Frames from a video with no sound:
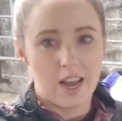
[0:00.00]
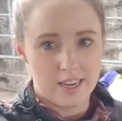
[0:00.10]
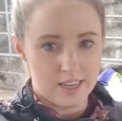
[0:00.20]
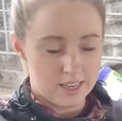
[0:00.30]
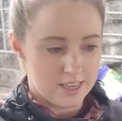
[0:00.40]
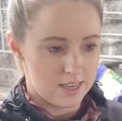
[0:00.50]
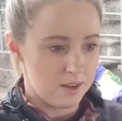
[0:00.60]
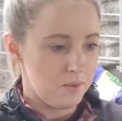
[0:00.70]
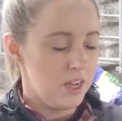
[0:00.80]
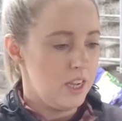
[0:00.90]
at night
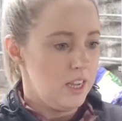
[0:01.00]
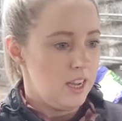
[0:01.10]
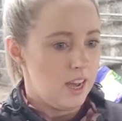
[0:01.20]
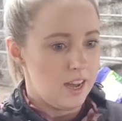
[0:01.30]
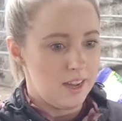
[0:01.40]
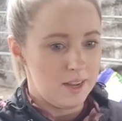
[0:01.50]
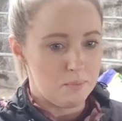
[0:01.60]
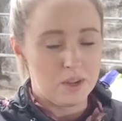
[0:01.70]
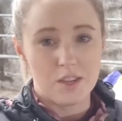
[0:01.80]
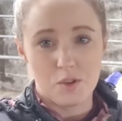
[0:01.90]
time
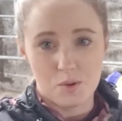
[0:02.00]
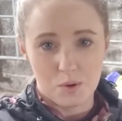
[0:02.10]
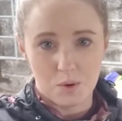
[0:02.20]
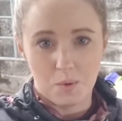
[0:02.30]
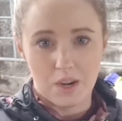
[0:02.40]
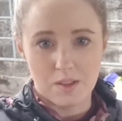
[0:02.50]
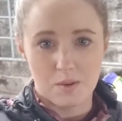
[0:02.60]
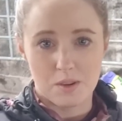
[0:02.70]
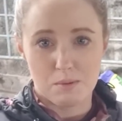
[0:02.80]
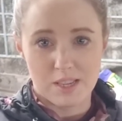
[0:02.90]
because you don't know what's
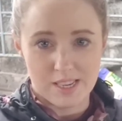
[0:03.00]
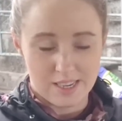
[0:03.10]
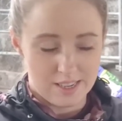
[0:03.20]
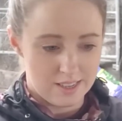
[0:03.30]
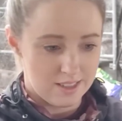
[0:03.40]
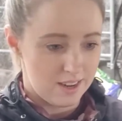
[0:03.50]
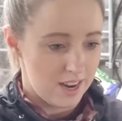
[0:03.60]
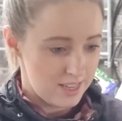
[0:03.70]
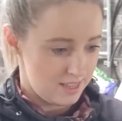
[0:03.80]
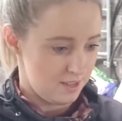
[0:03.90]
going to be sticking their
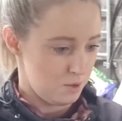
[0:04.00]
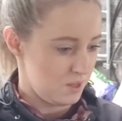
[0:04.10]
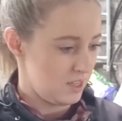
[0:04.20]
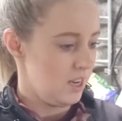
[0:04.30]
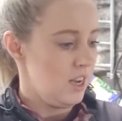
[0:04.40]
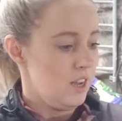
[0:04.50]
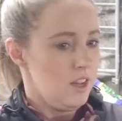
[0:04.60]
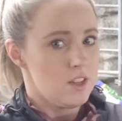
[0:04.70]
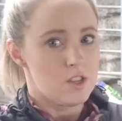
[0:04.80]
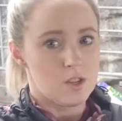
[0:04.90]
heads into it.
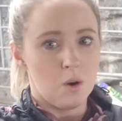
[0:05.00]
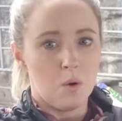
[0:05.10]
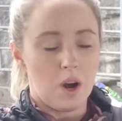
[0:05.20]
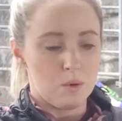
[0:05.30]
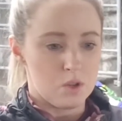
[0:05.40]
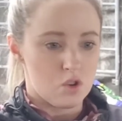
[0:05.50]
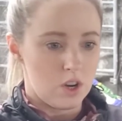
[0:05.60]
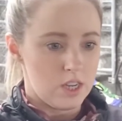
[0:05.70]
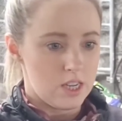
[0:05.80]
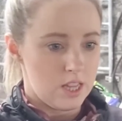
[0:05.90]
So I was
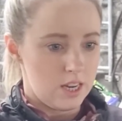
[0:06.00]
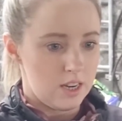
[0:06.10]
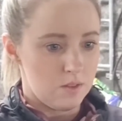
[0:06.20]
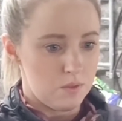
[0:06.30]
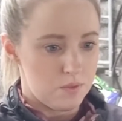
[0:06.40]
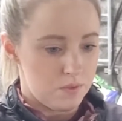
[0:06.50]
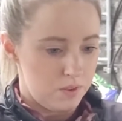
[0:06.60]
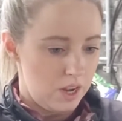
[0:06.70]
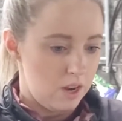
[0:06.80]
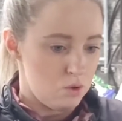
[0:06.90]
trying to think
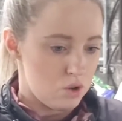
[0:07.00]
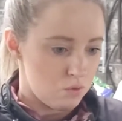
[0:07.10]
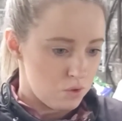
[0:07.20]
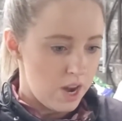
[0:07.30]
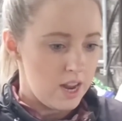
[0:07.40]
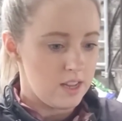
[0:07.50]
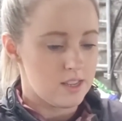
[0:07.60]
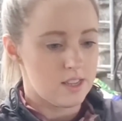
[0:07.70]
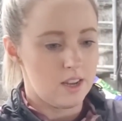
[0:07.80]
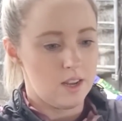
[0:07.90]
of how to
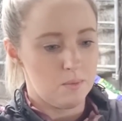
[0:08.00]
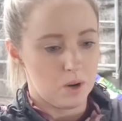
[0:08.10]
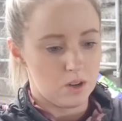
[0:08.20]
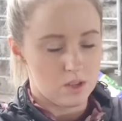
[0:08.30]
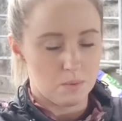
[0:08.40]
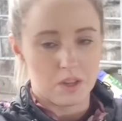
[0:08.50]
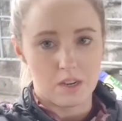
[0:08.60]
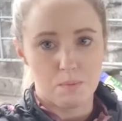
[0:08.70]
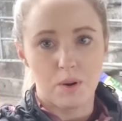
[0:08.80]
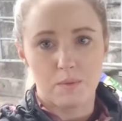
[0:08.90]
raise them or
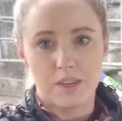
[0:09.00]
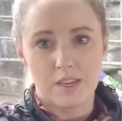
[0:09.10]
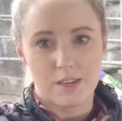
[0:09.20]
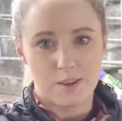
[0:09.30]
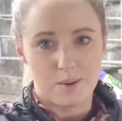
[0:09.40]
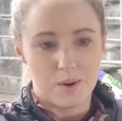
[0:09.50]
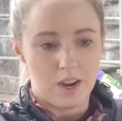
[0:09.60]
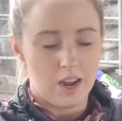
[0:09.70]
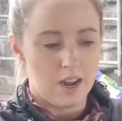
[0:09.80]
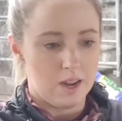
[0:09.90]
something to put them
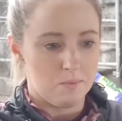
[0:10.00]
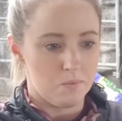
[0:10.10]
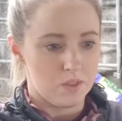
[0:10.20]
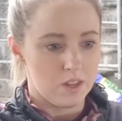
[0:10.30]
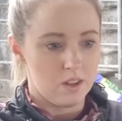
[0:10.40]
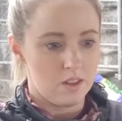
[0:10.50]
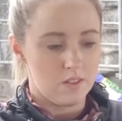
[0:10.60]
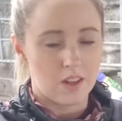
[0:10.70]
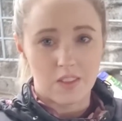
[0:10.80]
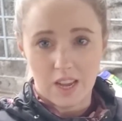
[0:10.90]
into
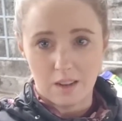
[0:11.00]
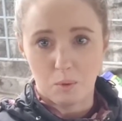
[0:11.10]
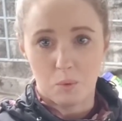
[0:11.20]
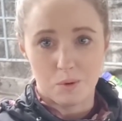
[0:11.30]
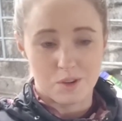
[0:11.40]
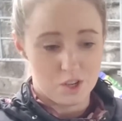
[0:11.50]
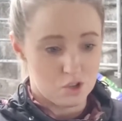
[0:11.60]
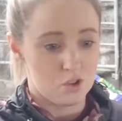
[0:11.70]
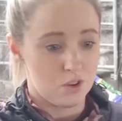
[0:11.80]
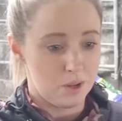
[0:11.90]
that the cattle won't
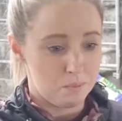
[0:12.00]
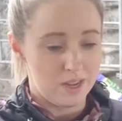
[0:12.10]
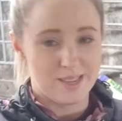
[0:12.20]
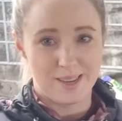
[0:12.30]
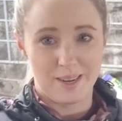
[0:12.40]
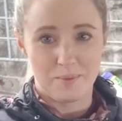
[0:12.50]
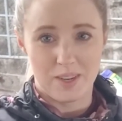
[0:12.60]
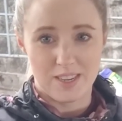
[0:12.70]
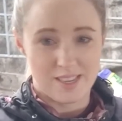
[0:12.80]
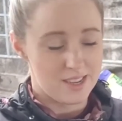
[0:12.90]
destroy, basically,
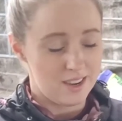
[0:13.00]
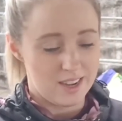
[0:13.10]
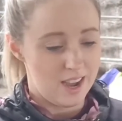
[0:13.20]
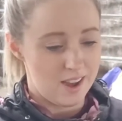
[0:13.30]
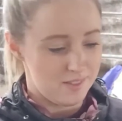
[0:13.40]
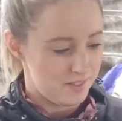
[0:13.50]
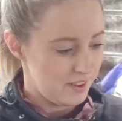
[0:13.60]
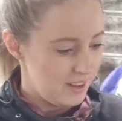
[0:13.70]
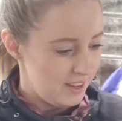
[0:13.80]
because I have